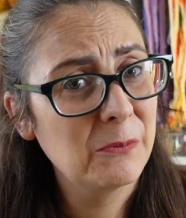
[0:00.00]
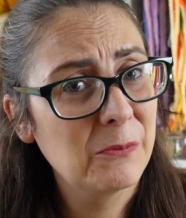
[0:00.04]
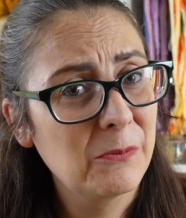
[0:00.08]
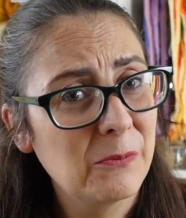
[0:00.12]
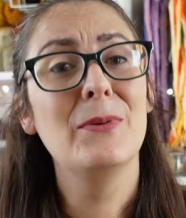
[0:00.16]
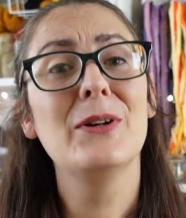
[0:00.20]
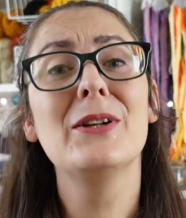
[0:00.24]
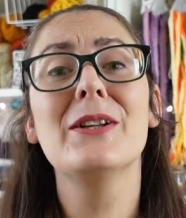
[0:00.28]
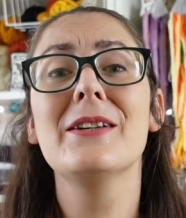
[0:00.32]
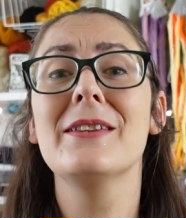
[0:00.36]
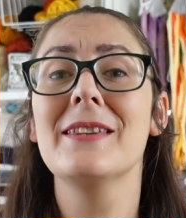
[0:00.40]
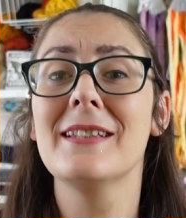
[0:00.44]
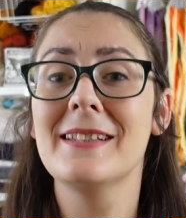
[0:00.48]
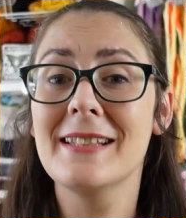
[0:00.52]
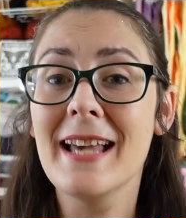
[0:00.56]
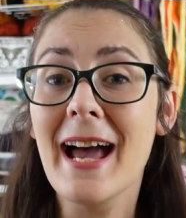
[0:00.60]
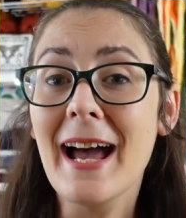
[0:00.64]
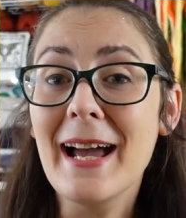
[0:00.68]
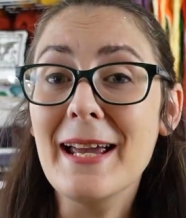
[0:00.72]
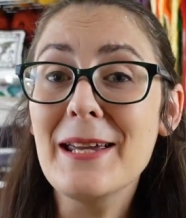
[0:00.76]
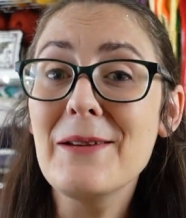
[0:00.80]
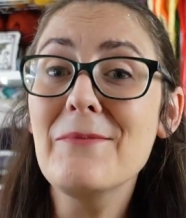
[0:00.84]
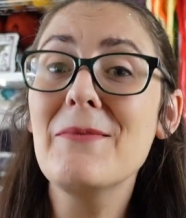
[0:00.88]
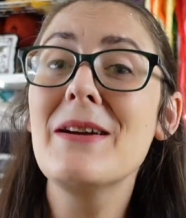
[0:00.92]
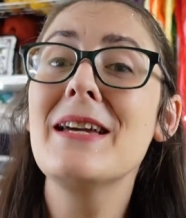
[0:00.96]
But at the
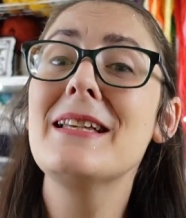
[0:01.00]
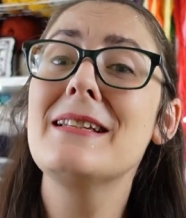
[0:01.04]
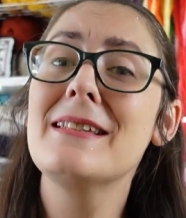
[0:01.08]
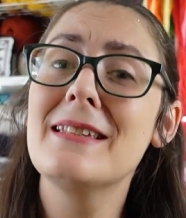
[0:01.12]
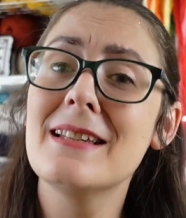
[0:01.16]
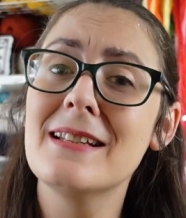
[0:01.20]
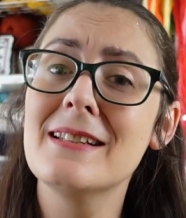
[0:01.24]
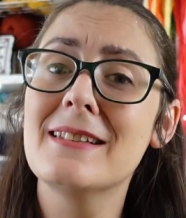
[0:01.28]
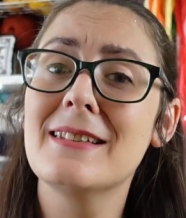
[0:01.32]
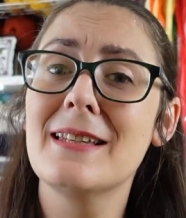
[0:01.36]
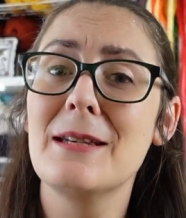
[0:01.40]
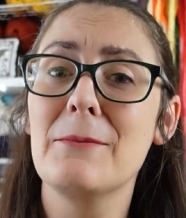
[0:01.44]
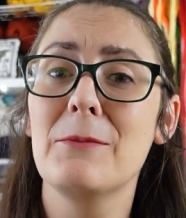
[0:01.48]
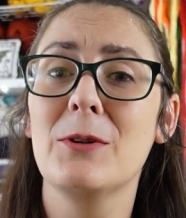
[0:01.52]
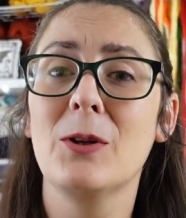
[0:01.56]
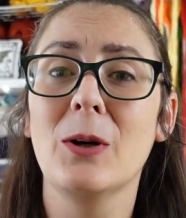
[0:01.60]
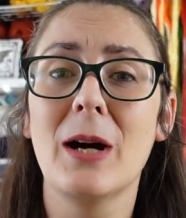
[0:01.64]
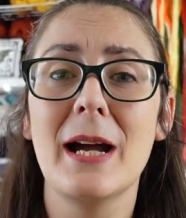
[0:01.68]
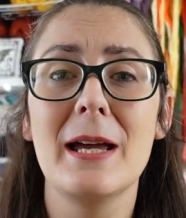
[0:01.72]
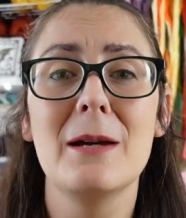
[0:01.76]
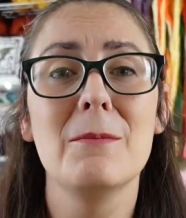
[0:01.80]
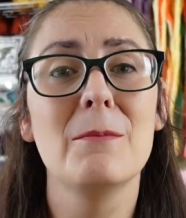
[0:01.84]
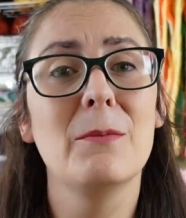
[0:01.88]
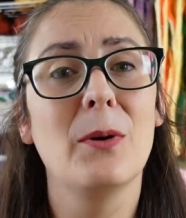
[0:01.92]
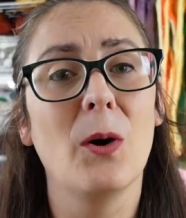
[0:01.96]
time, it did seem
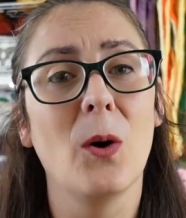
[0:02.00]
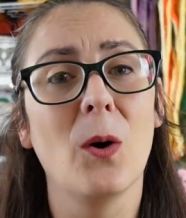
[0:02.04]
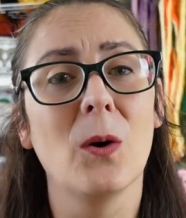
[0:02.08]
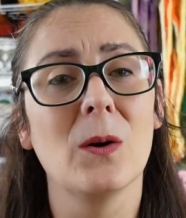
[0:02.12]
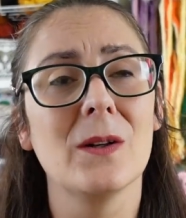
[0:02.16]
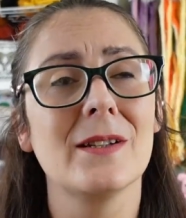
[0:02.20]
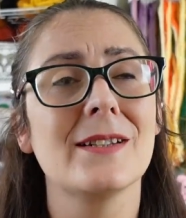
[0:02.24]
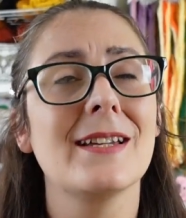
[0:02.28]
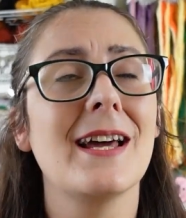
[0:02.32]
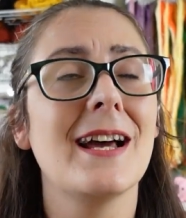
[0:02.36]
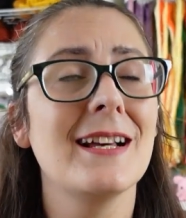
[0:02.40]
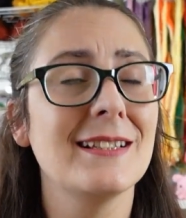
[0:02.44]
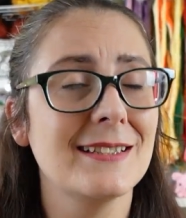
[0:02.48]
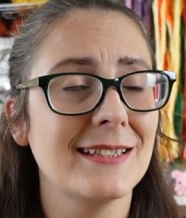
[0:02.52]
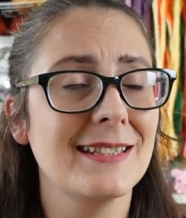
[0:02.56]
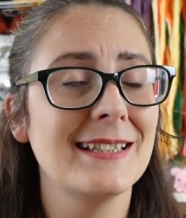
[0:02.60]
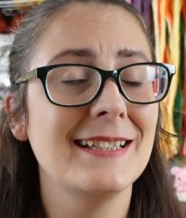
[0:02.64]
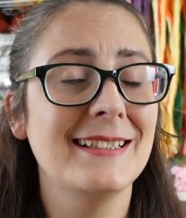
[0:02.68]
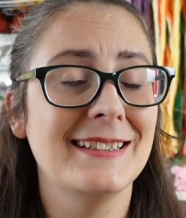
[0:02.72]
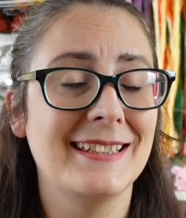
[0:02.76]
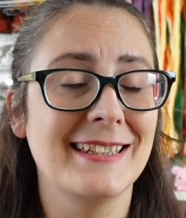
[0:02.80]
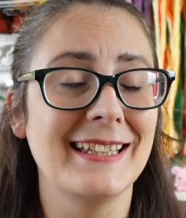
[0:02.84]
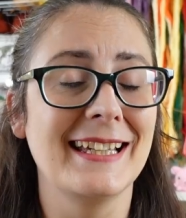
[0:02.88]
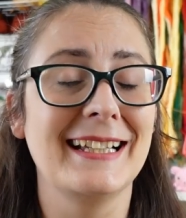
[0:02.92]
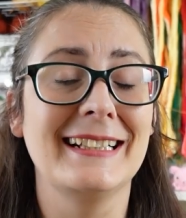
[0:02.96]
quite important, as
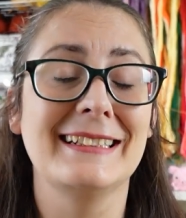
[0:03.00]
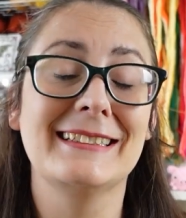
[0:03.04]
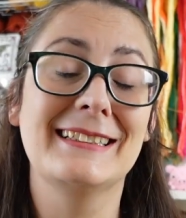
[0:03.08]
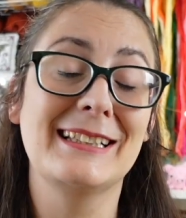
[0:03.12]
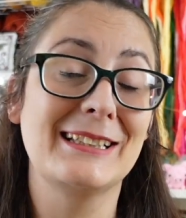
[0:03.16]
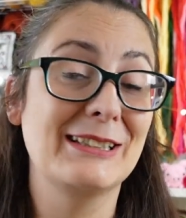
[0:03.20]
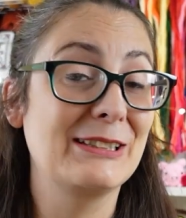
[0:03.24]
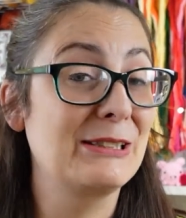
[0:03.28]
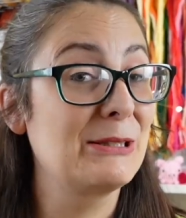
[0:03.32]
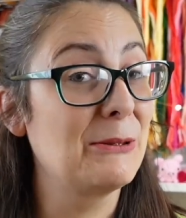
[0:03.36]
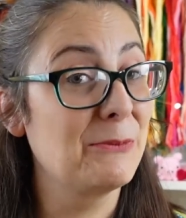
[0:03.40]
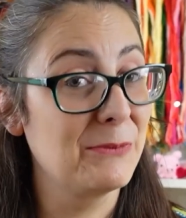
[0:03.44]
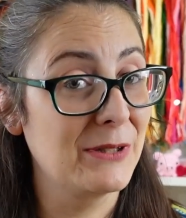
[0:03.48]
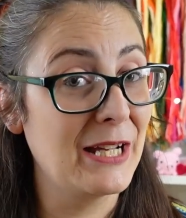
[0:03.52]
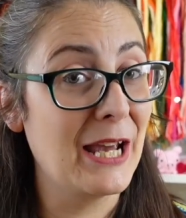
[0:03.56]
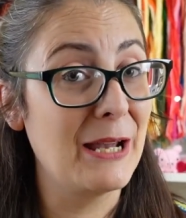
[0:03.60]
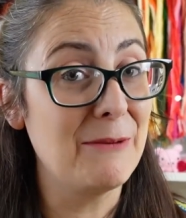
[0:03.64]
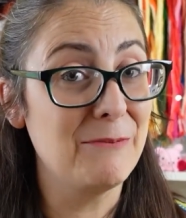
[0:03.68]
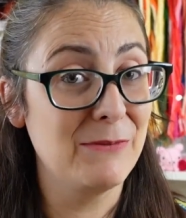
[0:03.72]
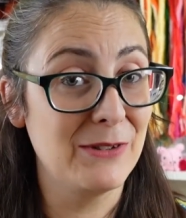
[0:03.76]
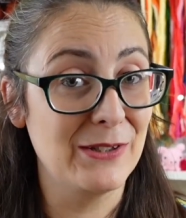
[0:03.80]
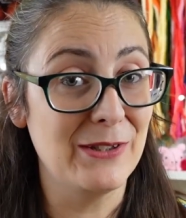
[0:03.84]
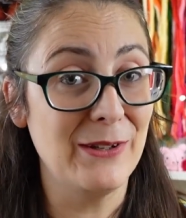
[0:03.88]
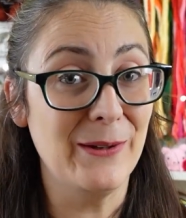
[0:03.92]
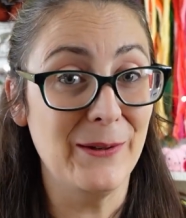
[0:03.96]
these things
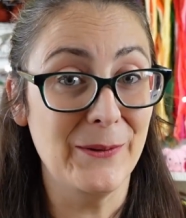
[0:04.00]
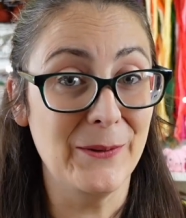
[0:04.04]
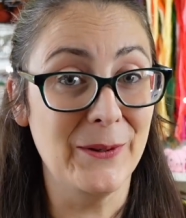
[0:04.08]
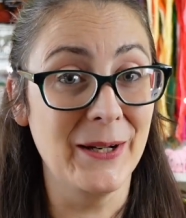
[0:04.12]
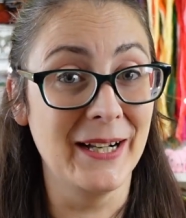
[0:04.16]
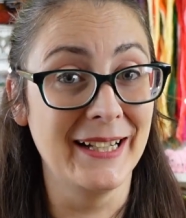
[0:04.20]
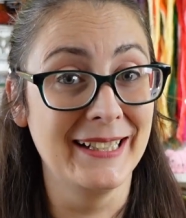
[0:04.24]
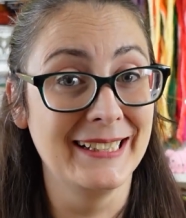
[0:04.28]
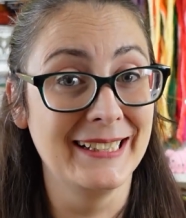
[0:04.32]
sometimes do.